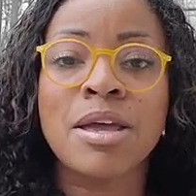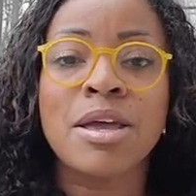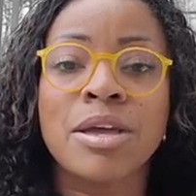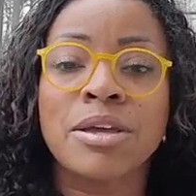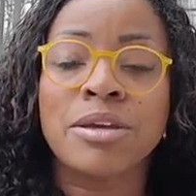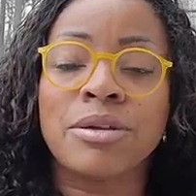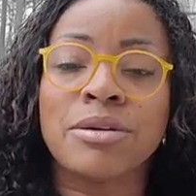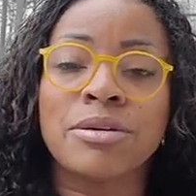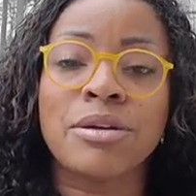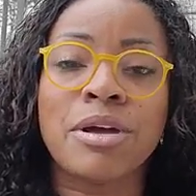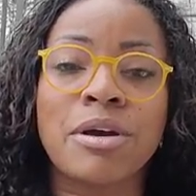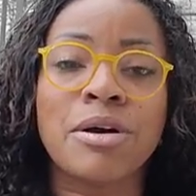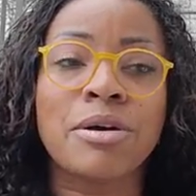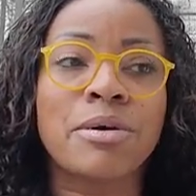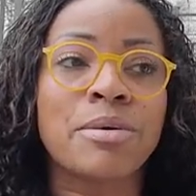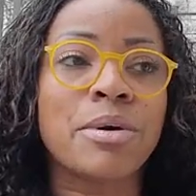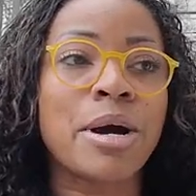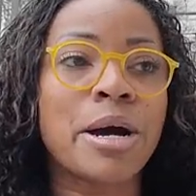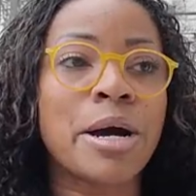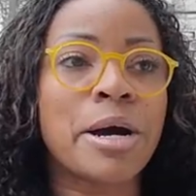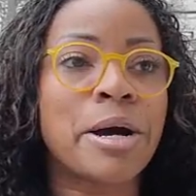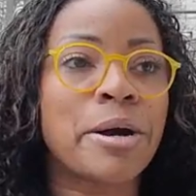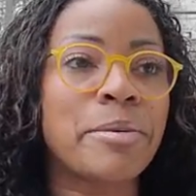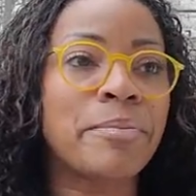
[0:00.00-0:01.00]

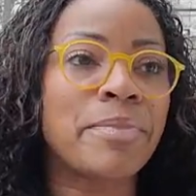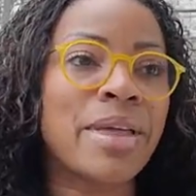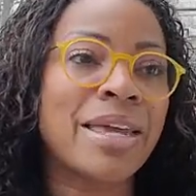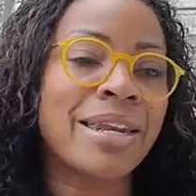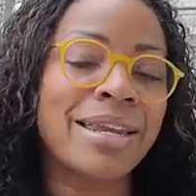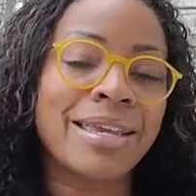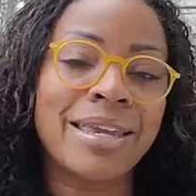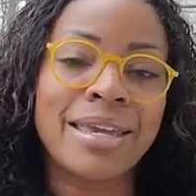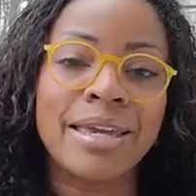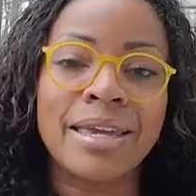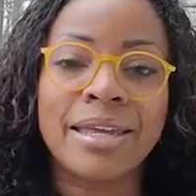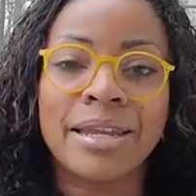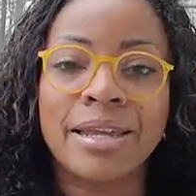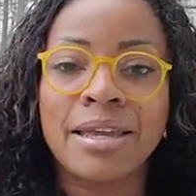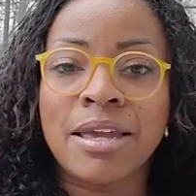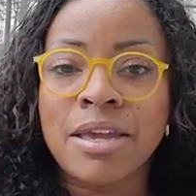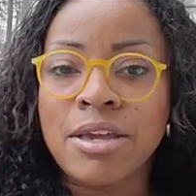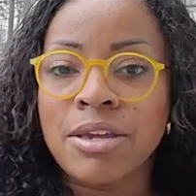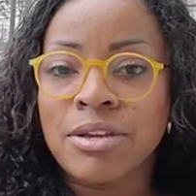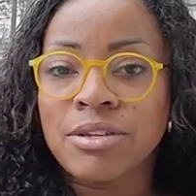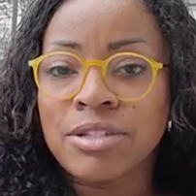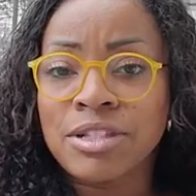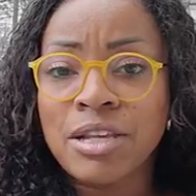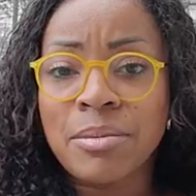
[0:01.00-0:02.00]
and again,
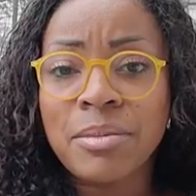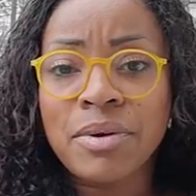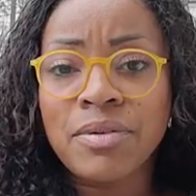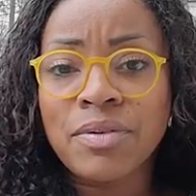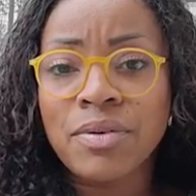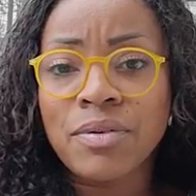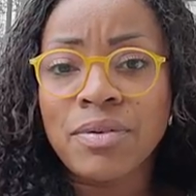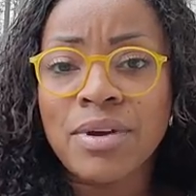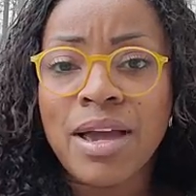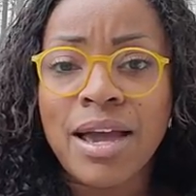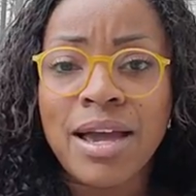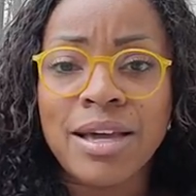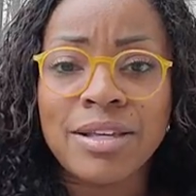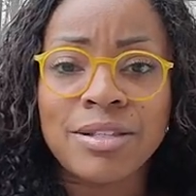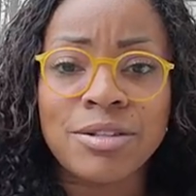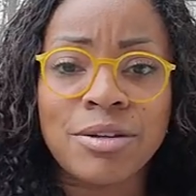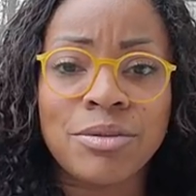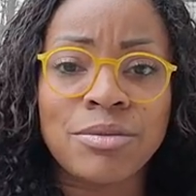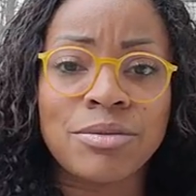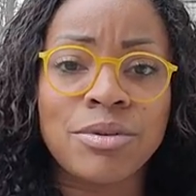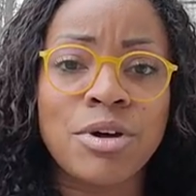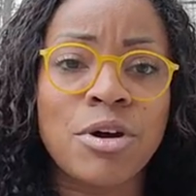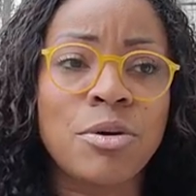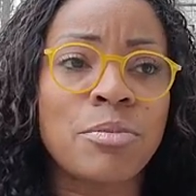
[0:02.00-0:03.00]
some of you guys
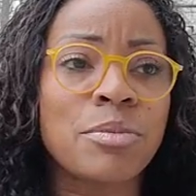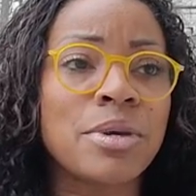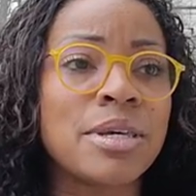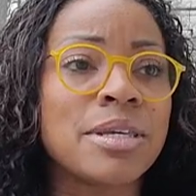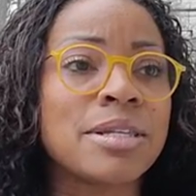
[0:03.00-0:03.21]
don't know me.